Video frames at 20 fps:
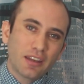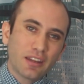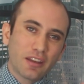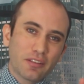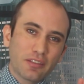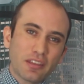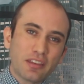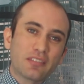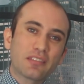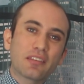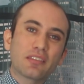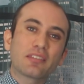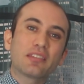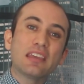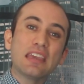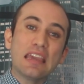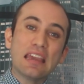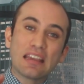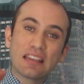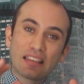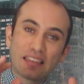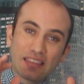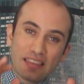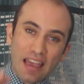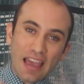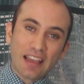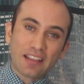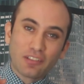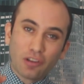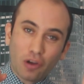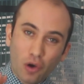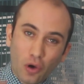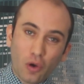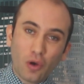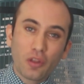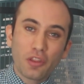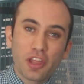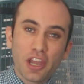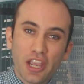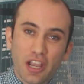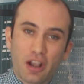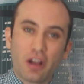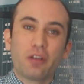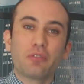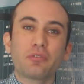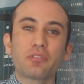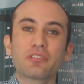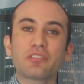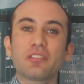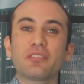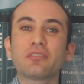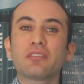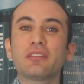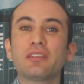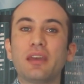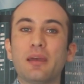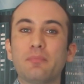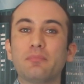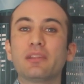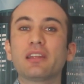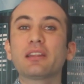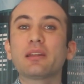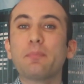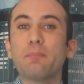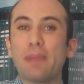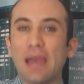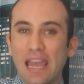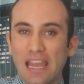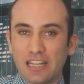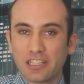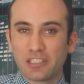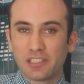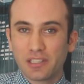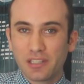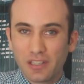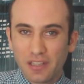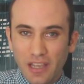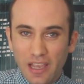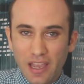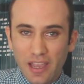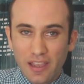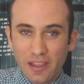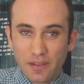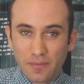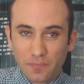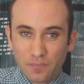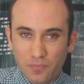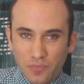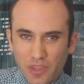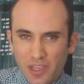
Now, this is the exact hole that Congress is attempting to patch today.